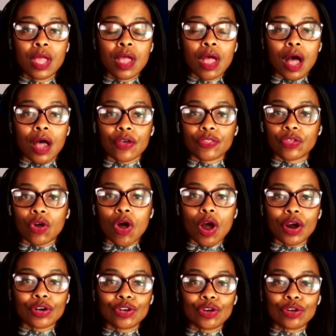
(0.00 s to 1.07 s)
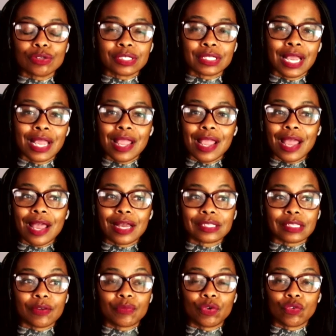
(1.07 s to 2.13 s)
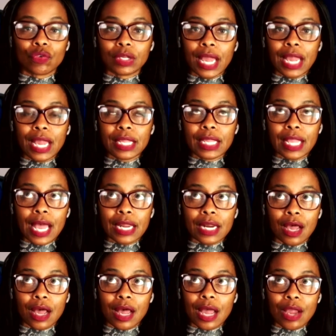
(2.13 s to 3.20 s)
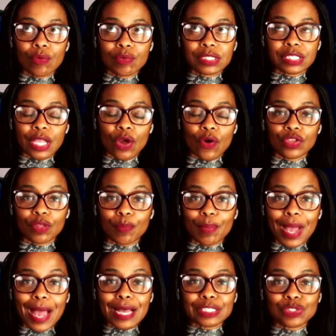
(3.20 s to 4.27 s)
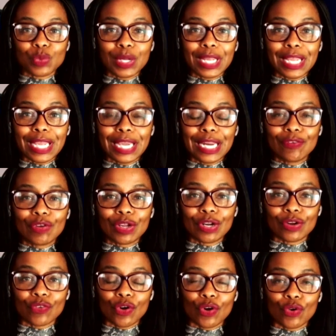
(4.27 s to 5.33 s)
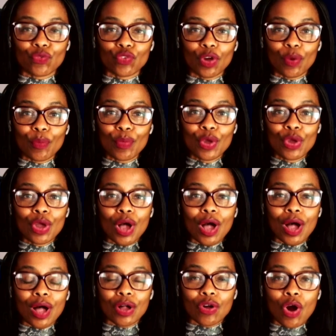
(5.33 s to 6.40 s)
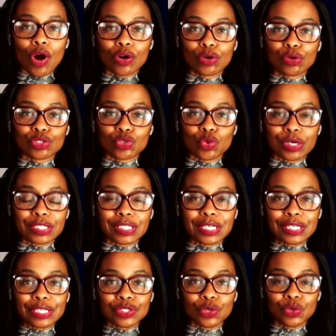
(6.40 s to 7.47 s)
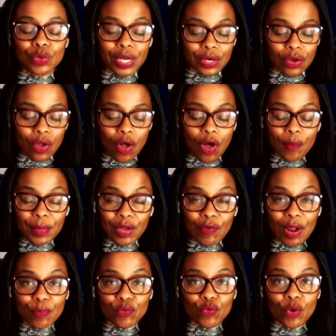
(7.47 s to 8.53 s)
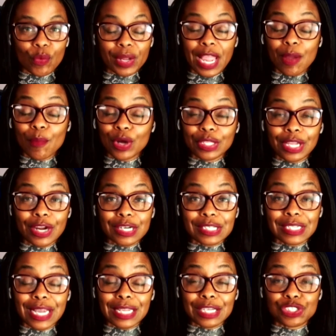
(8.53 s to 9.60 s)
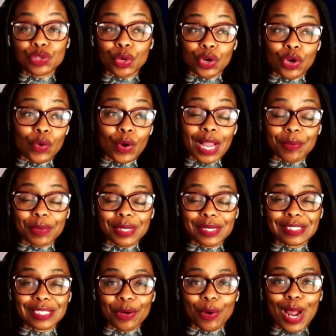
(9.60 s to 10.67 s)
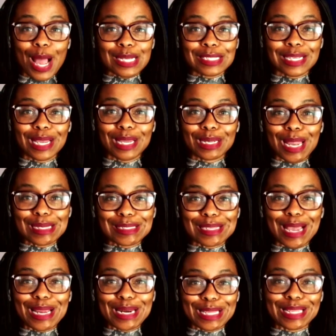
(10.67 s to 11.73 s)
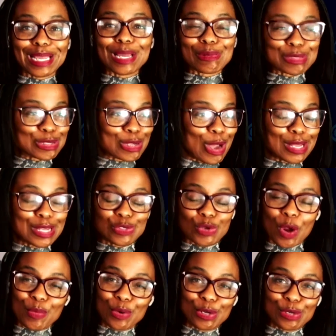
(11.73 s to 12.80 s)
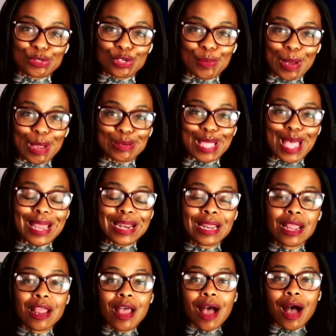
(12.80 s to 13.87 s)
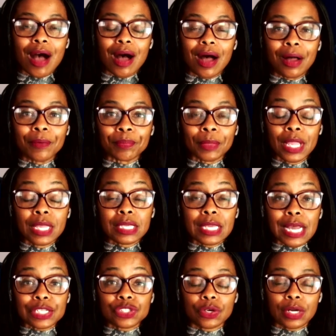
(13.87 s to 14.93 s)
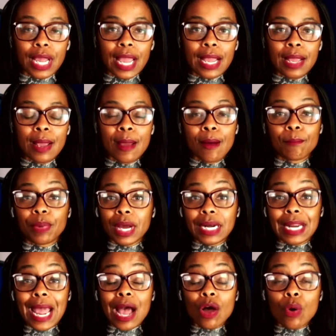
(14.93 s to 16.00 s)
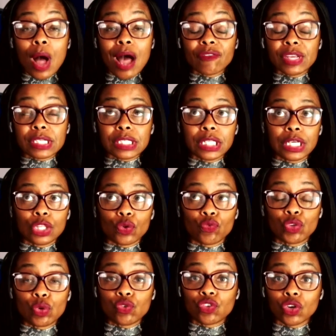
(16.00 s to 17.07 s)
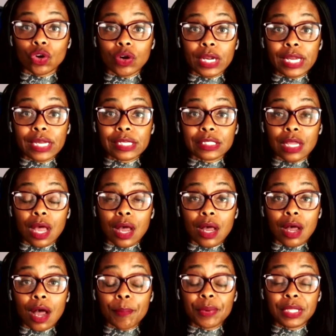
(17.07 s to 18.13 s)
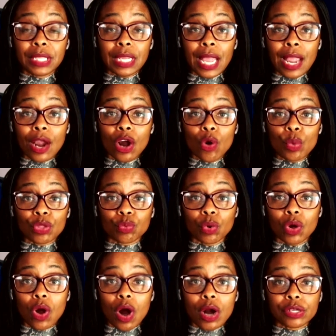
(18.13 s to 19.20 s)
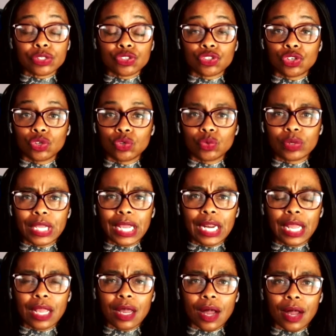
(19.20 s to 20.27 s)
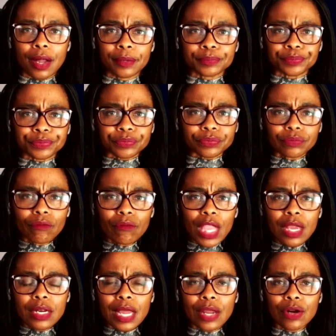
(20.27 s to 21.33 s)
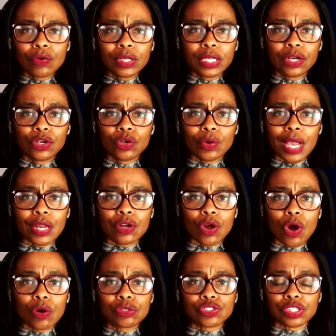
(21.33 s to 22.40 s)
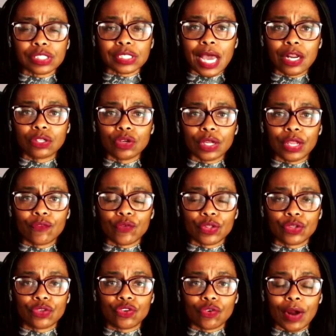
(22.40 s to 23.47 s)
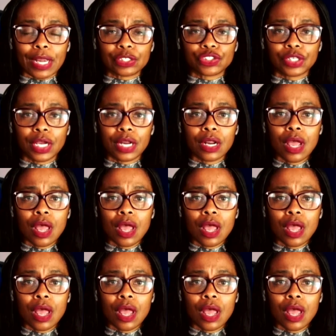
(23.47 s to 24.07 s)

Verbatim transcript: uh, the Cardinals, and I've been relaying that uh, I would say over the past week, and even have heard from uh, Cardinal sources who had called me right before we came on the air saying that you were correct because they were asking last night, and I think I was talking to our producer about that um, yesterday. But now, obviously, the future is uh, up in the air with regards to getting. Um, not only a new head coach, just kind of looking for the direction